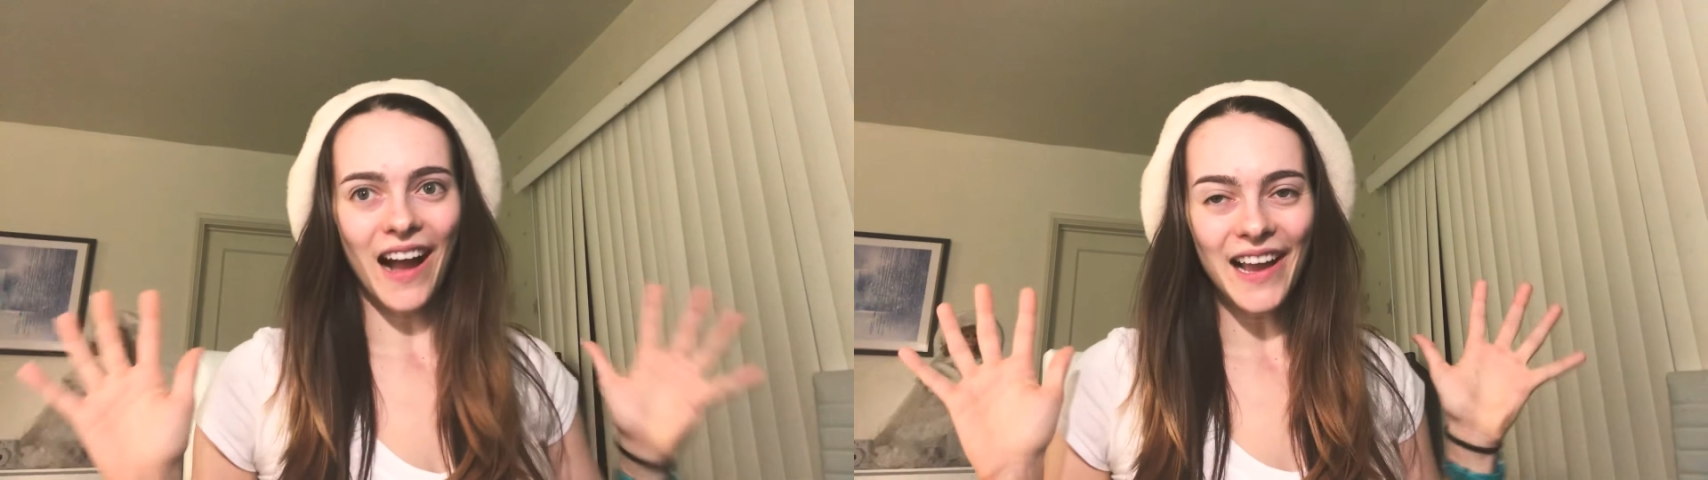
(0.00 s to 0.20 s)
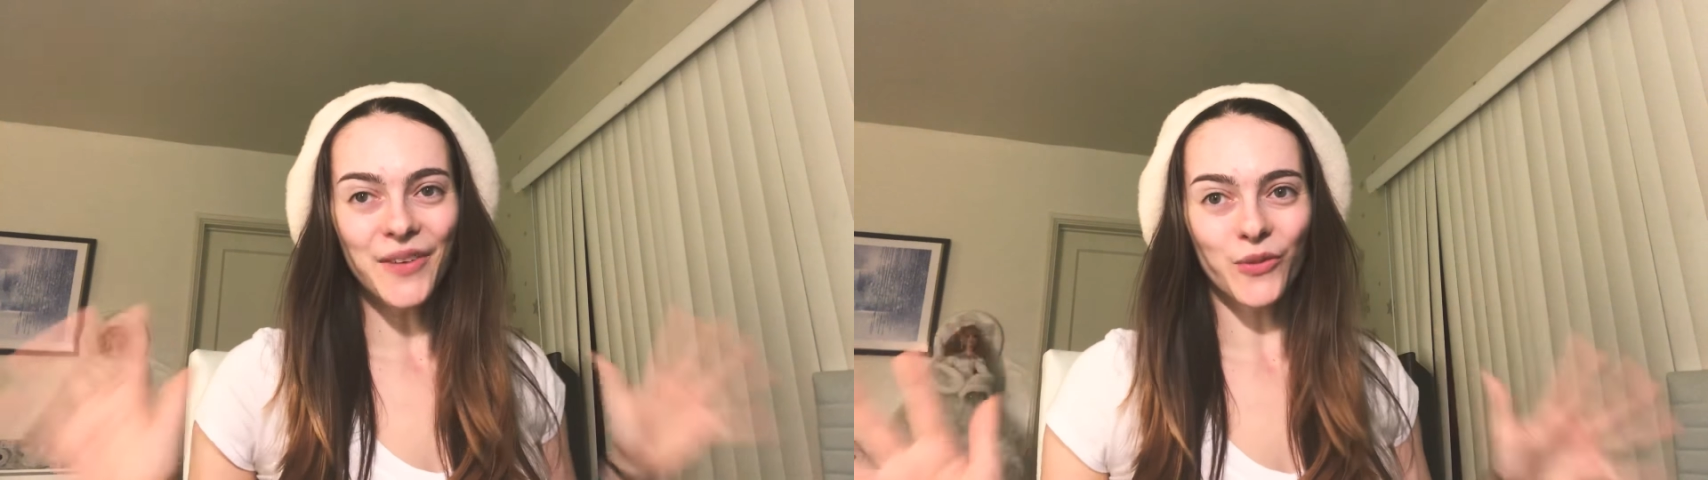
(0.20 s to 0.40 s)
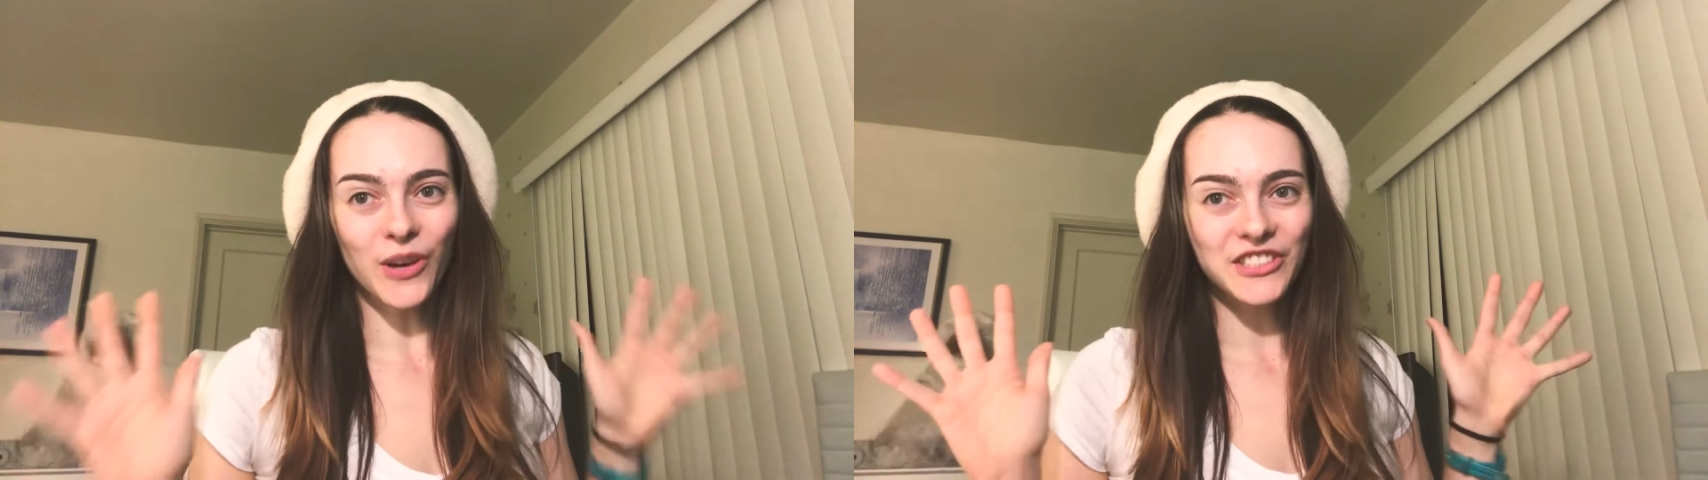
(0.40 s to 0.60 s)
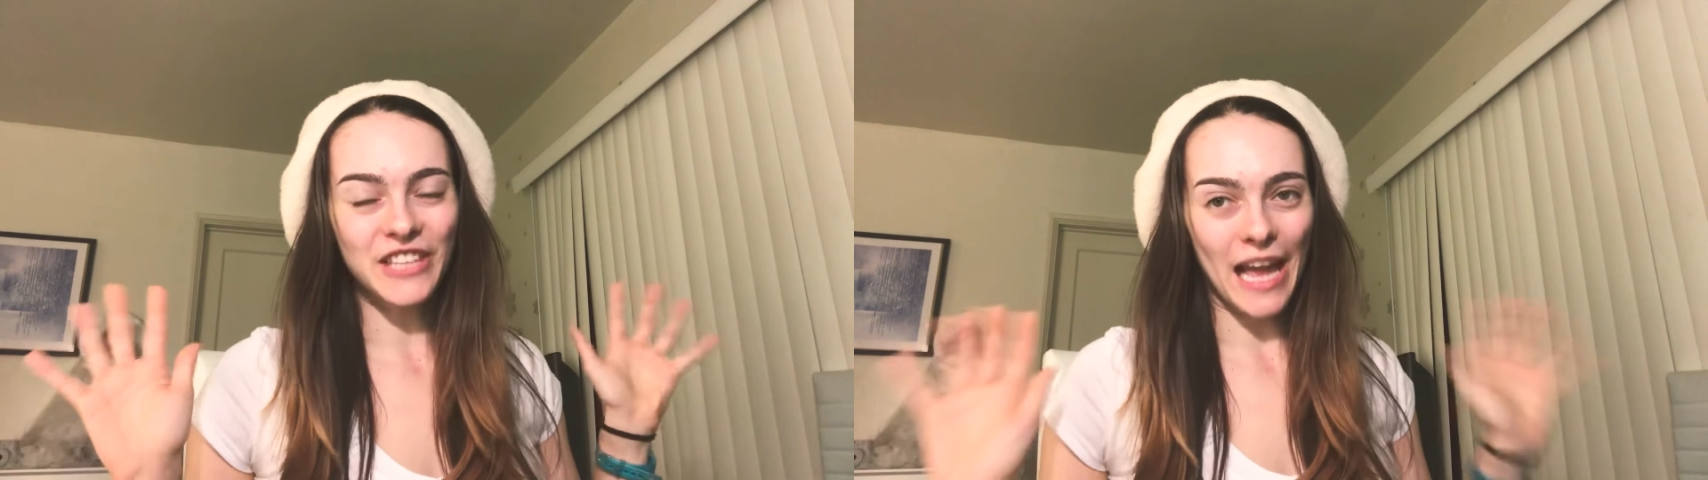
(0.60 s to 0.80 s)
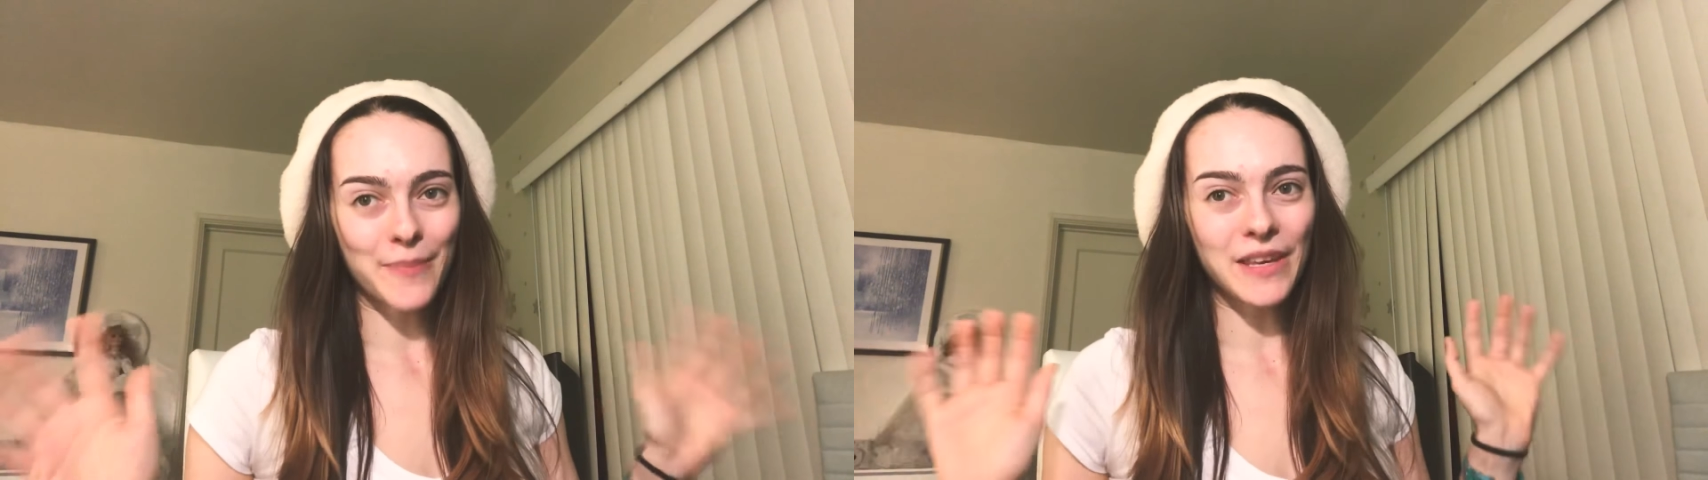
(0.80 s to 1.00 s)
I
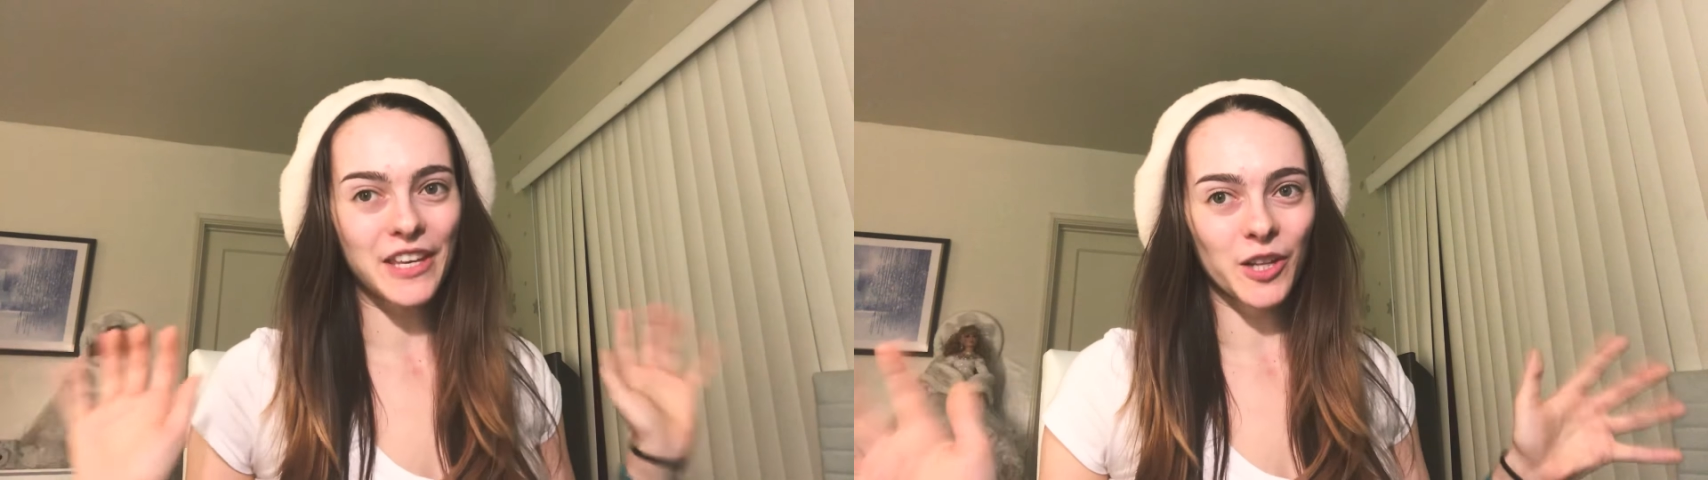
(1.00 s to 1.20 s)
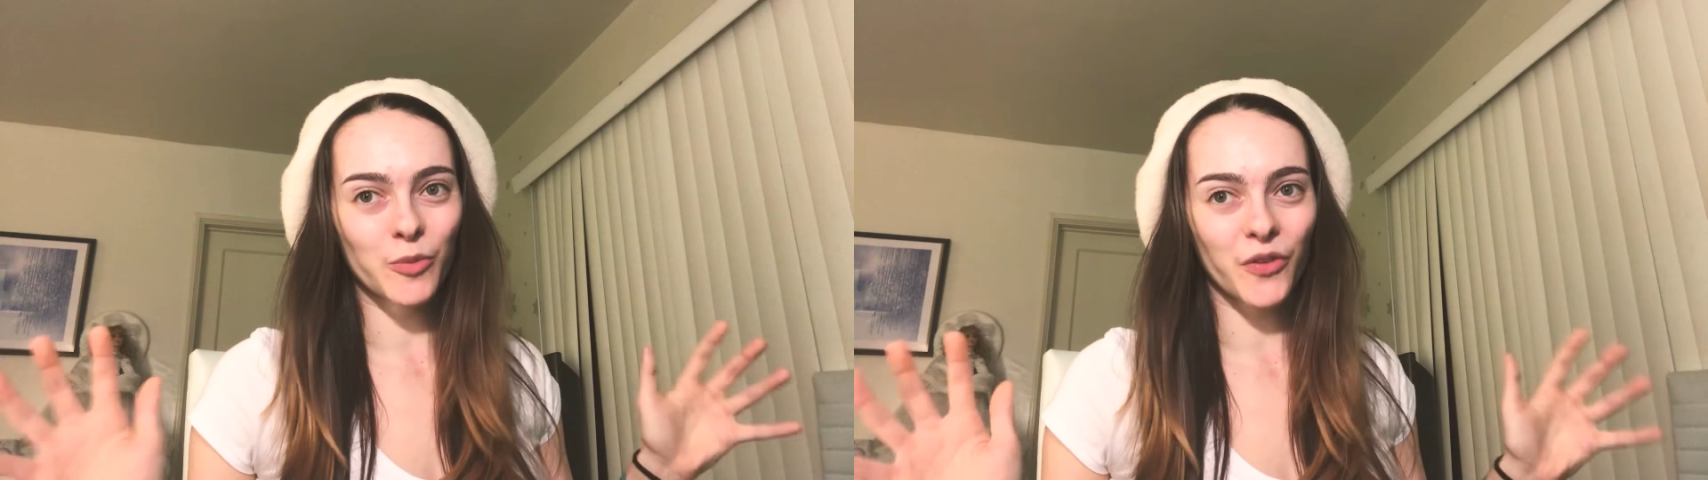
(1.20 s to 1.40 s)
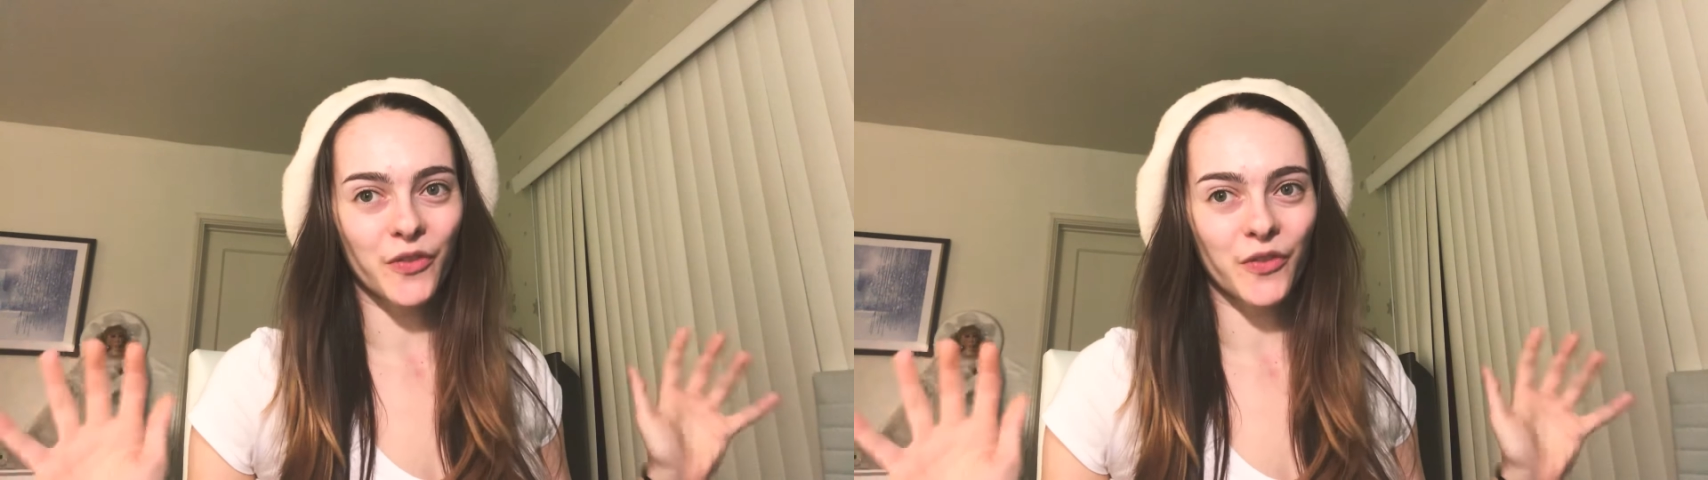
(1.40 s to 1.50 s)
watched Happy Gilmore